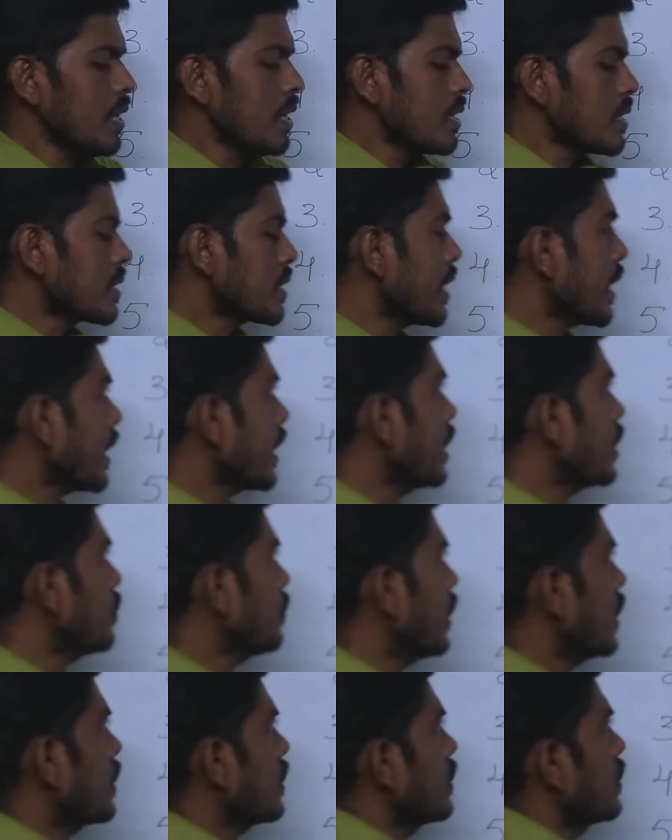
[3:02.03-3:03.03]
Second
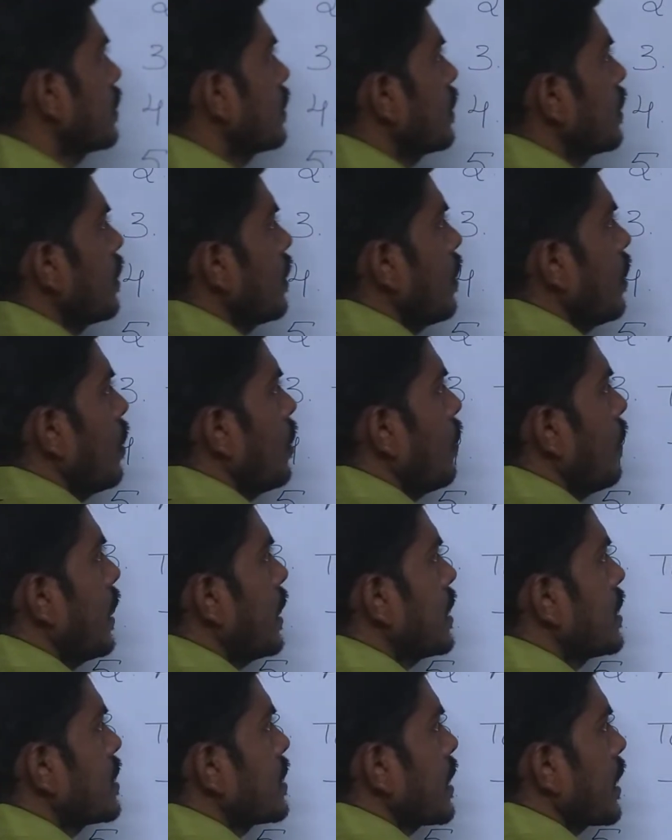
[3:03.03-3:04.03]
one,
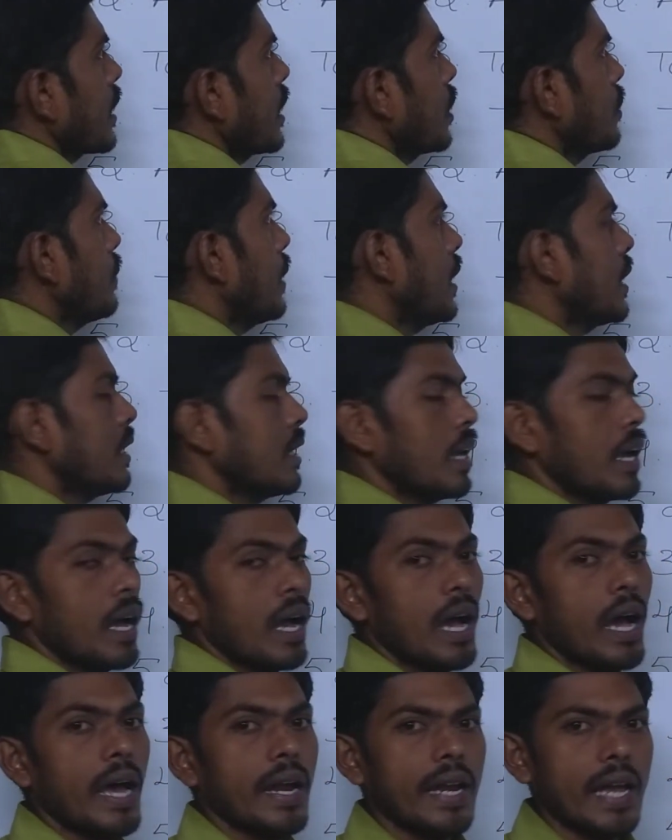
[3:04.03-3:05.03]
what is the second one?
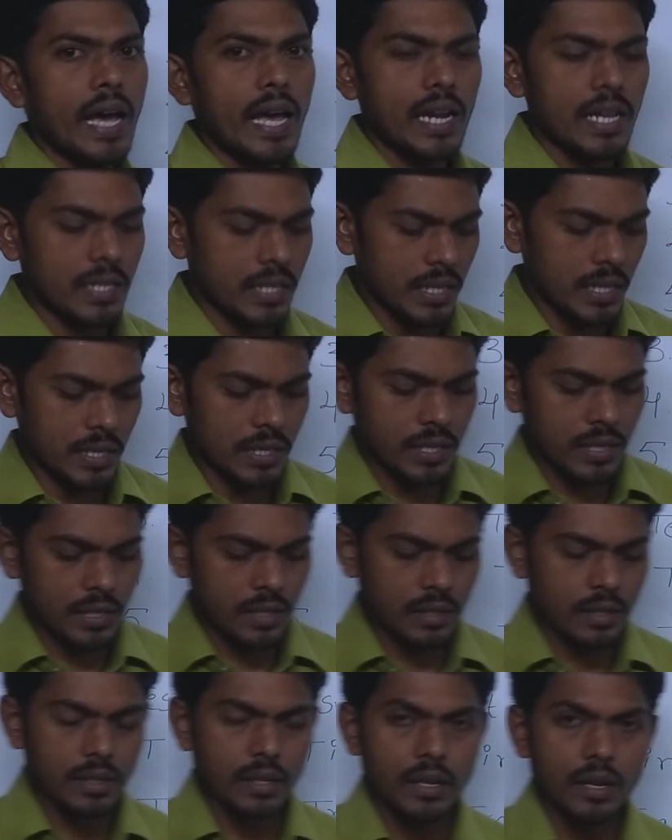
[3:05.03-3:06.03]

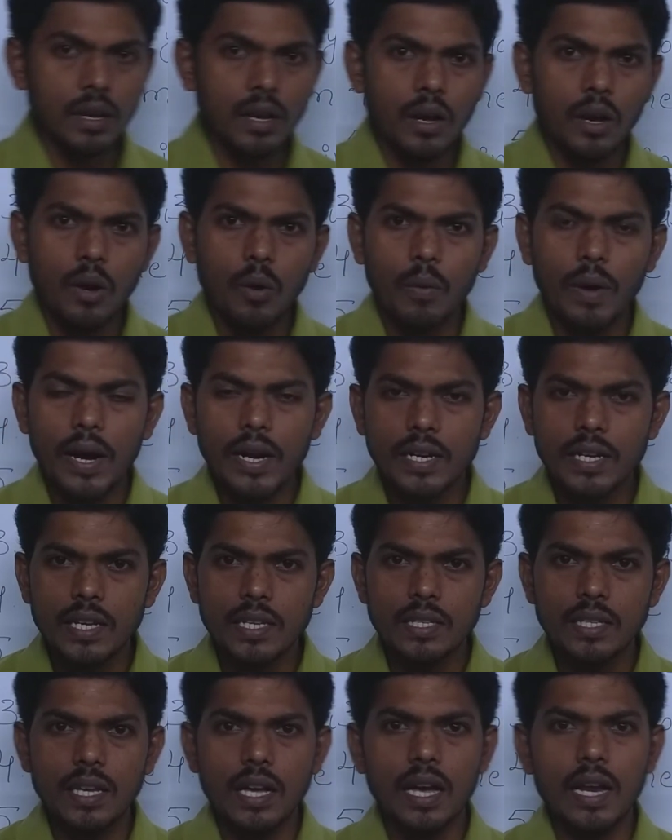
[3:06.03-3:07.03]
Analysis. What
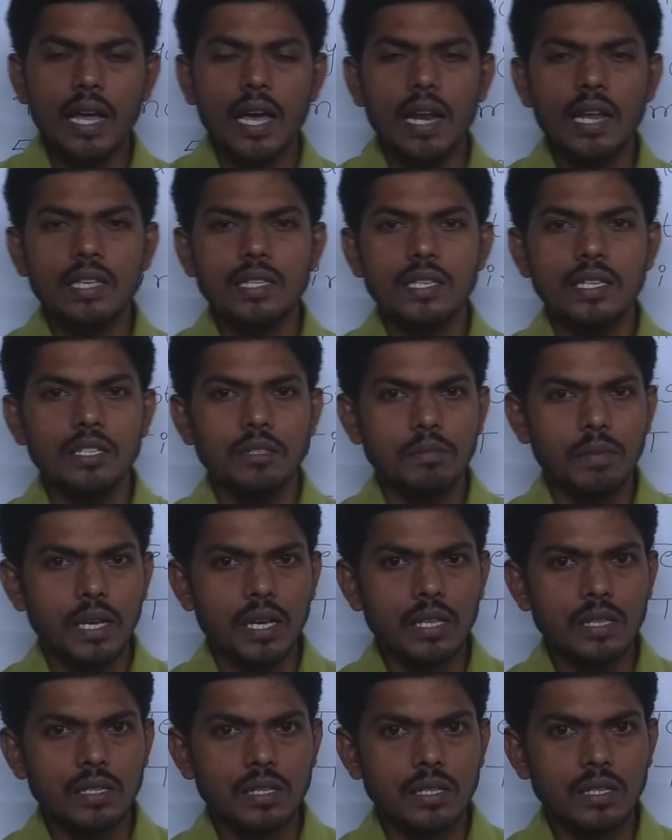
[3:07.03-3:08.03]
is analysis
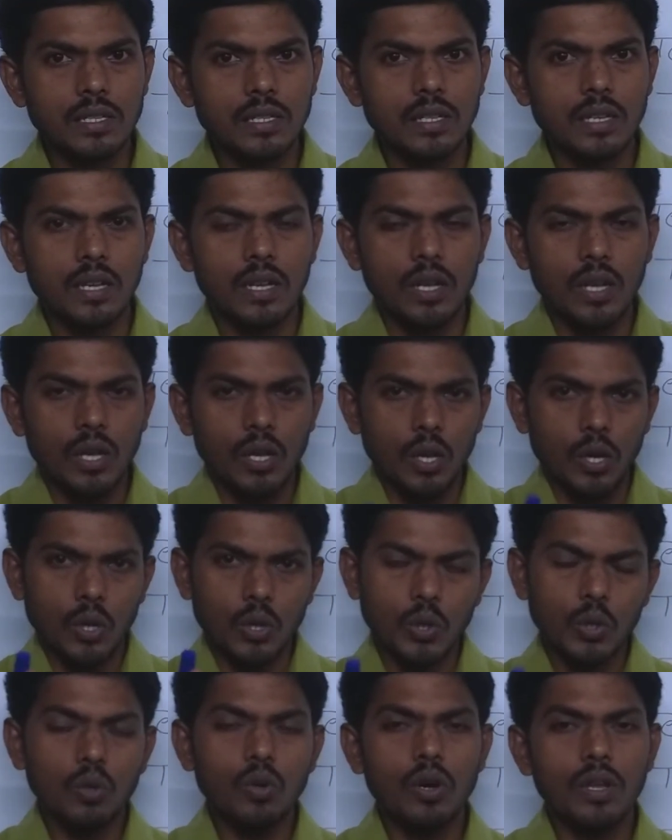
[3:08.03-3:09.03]
means?
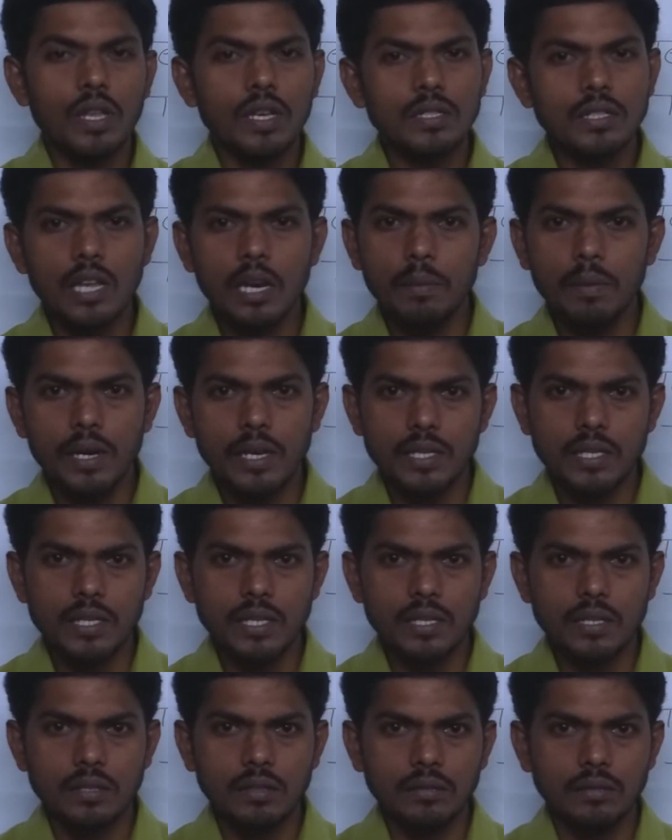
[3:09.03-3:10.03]
You know the
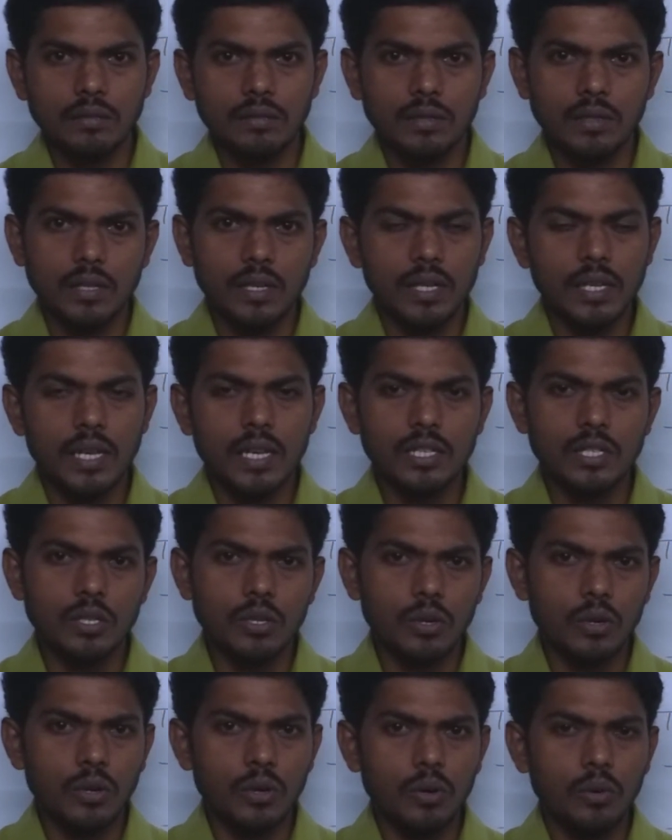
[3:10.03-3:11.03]
syllabus,
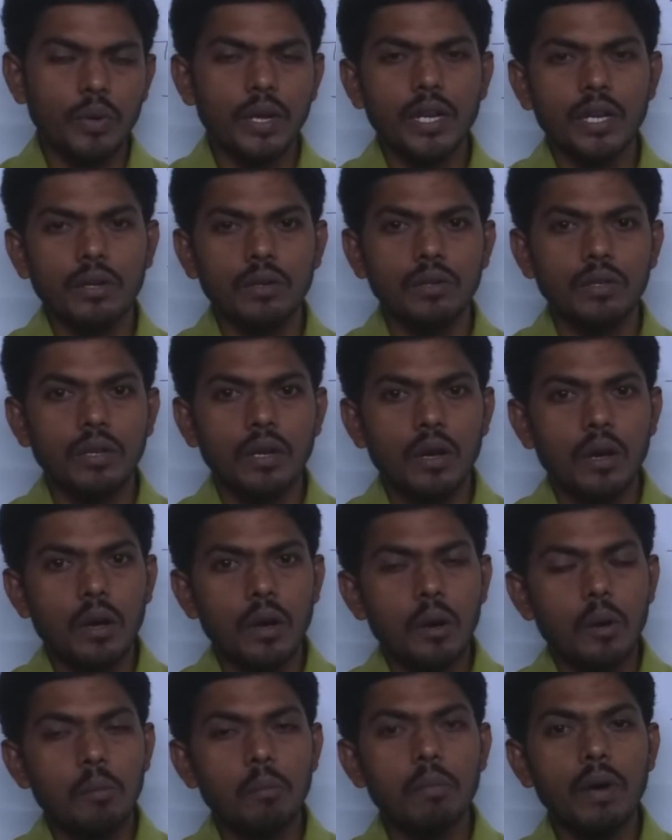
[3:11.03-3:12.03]
yes, very good.
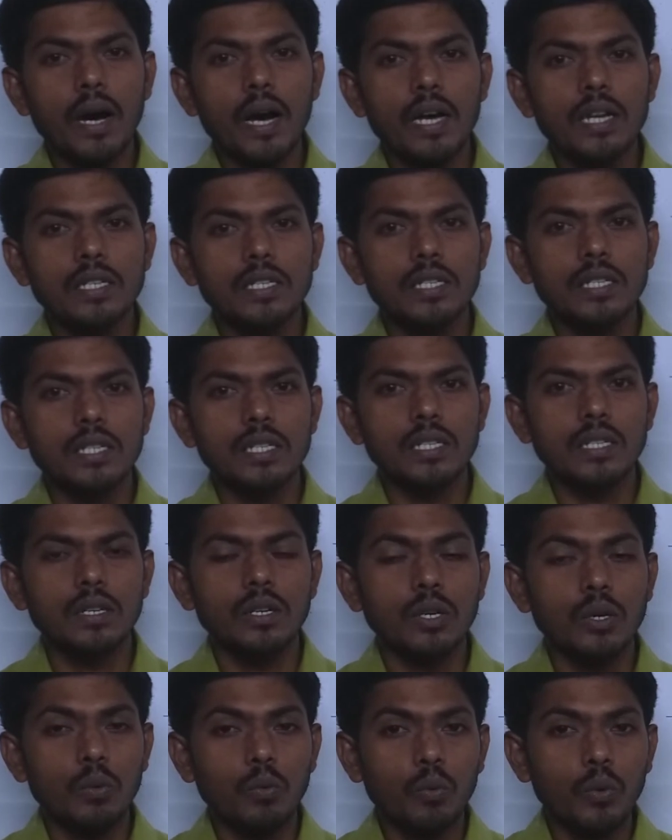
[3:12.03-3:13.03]
But
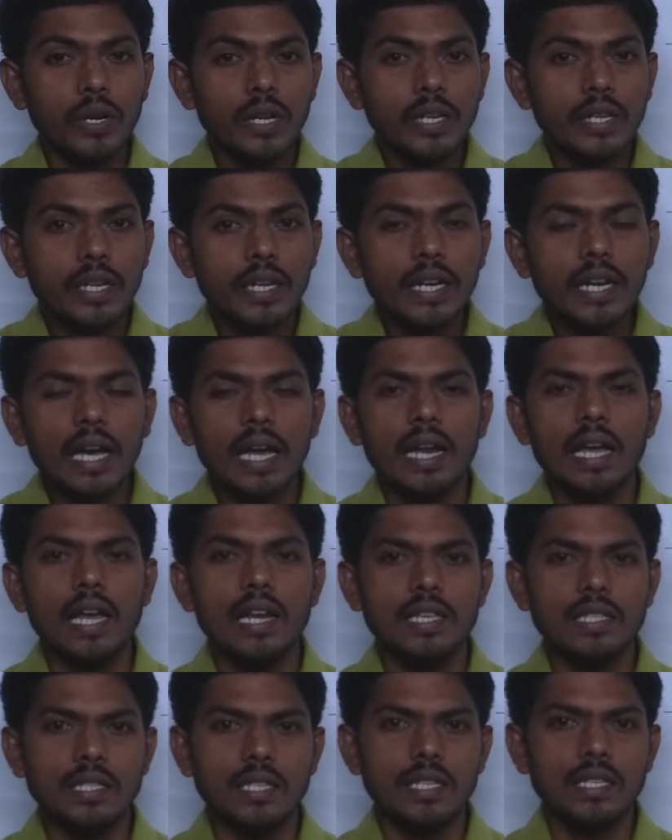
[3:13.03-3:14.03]
we need
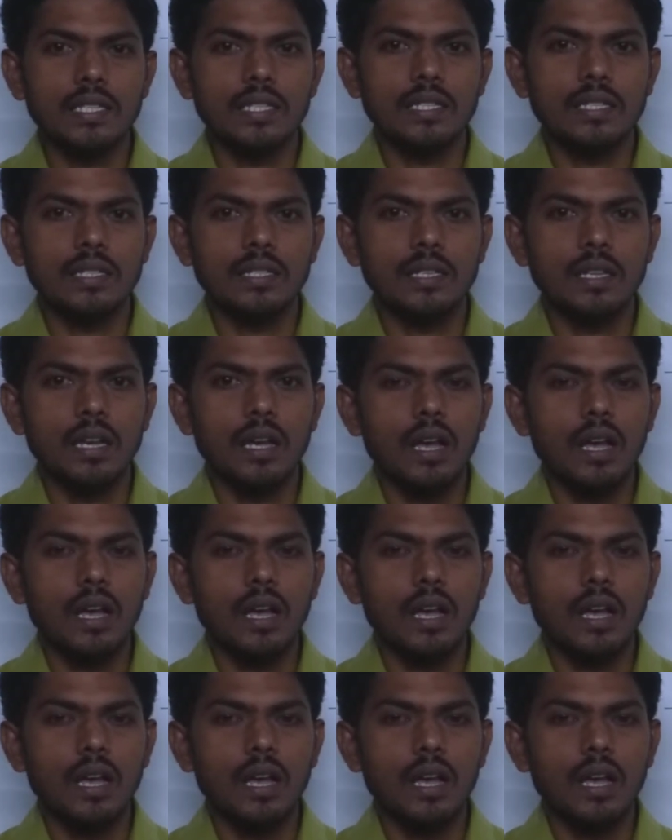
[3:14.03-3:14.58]
analysis.